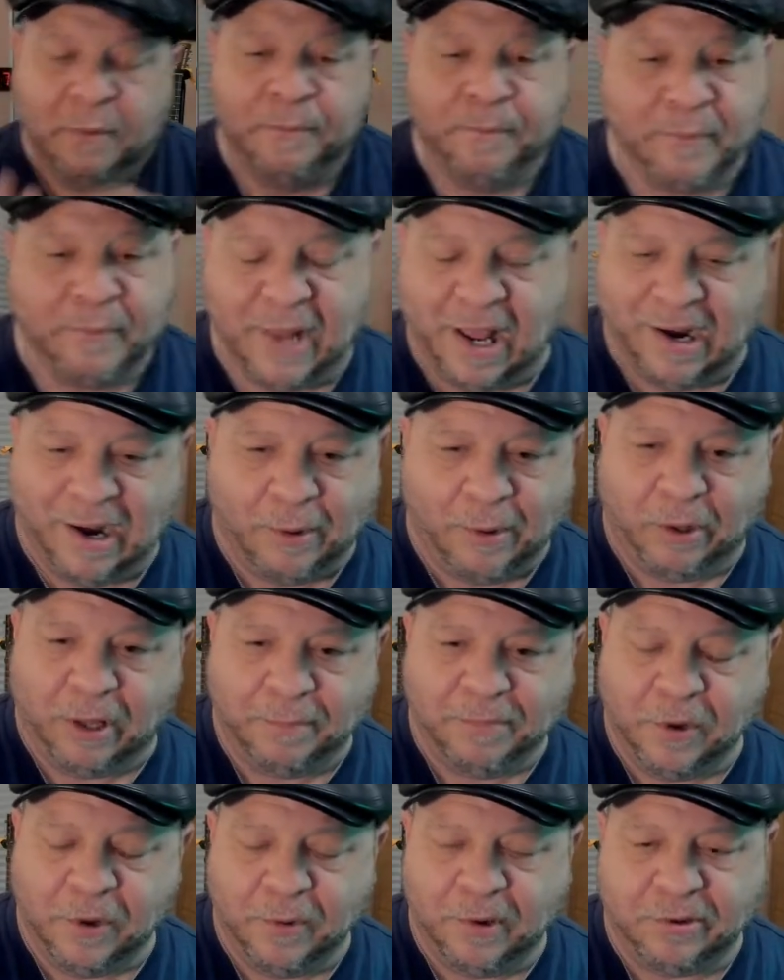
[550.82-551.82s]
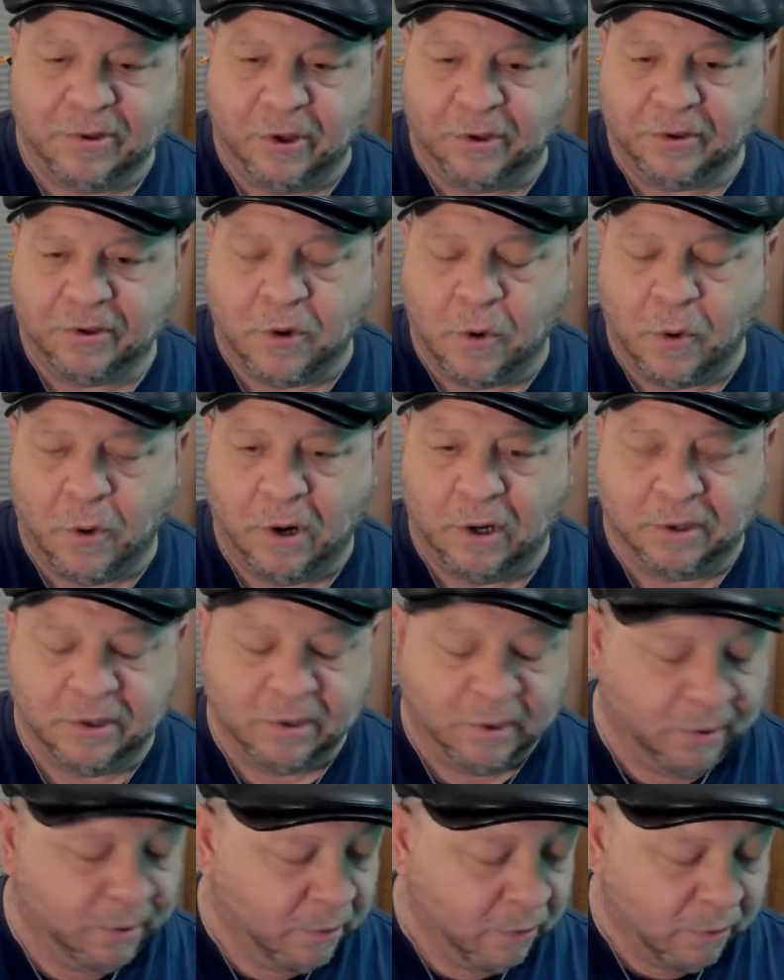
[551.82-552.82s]
And all I'm doing is those
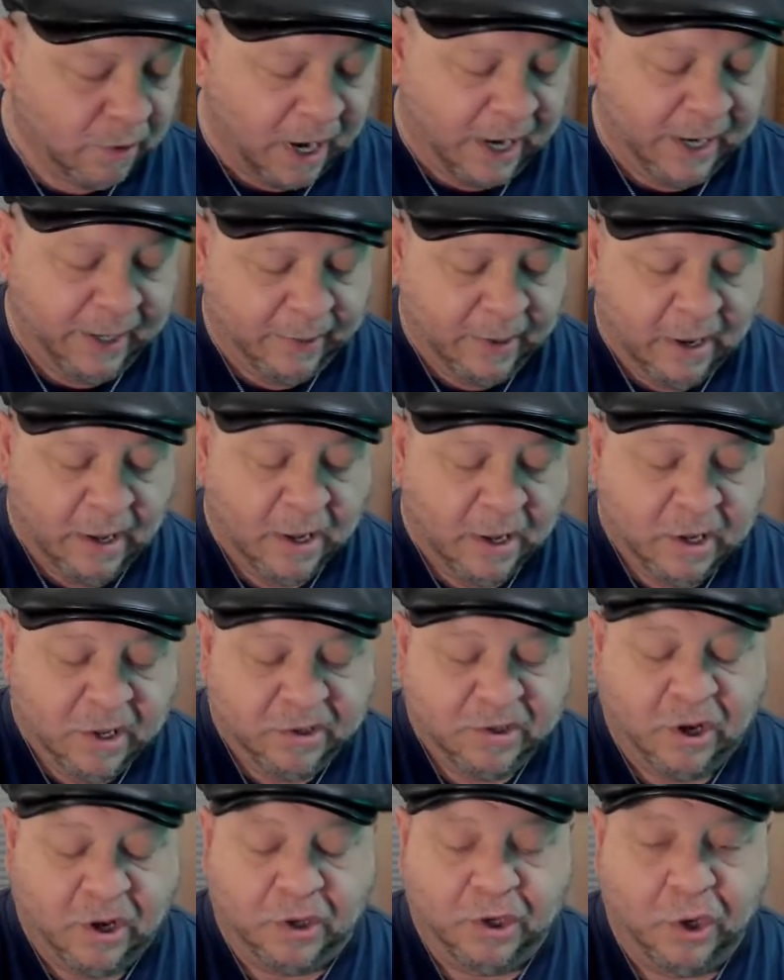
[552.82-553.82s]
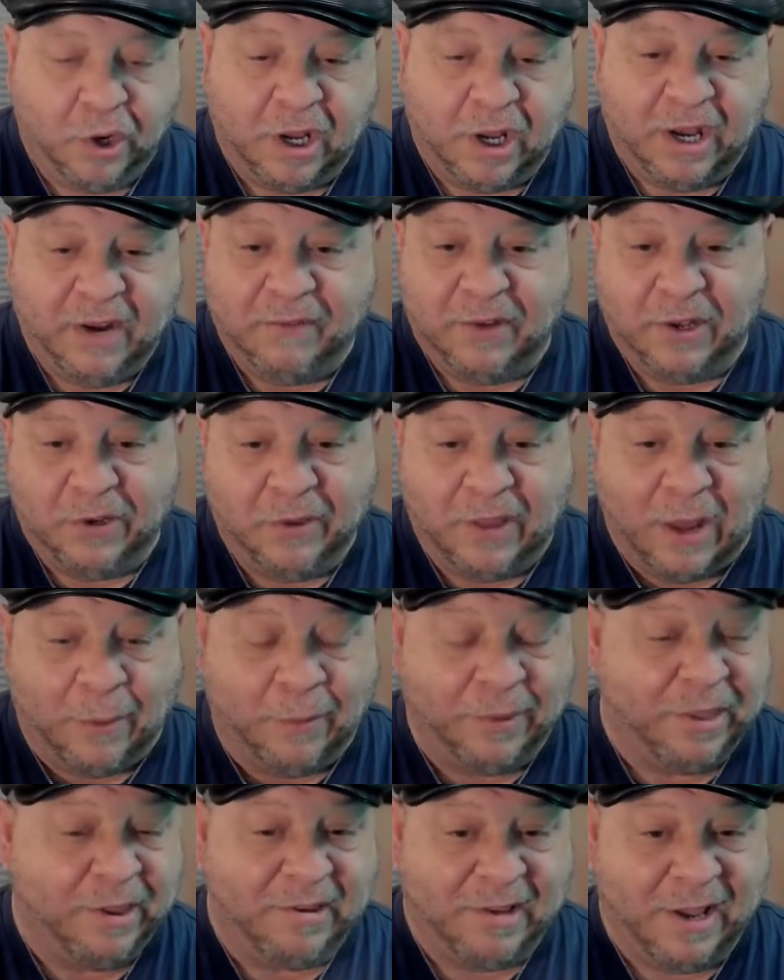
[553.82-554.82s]
chords, right? So you can even do that
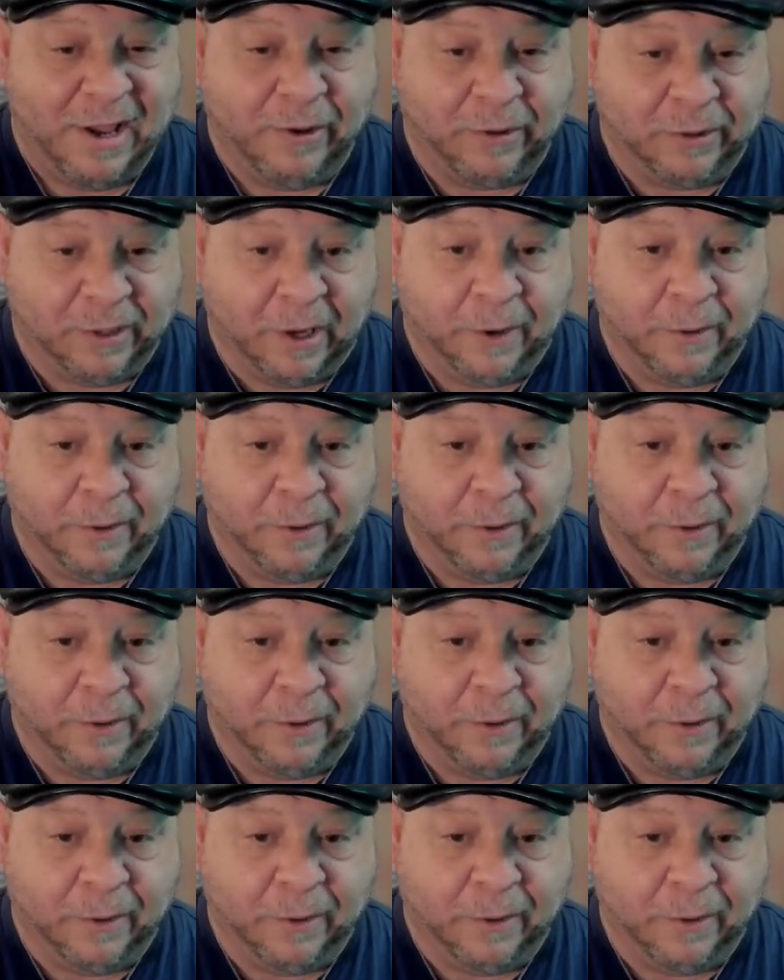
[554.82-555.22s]
with a single note.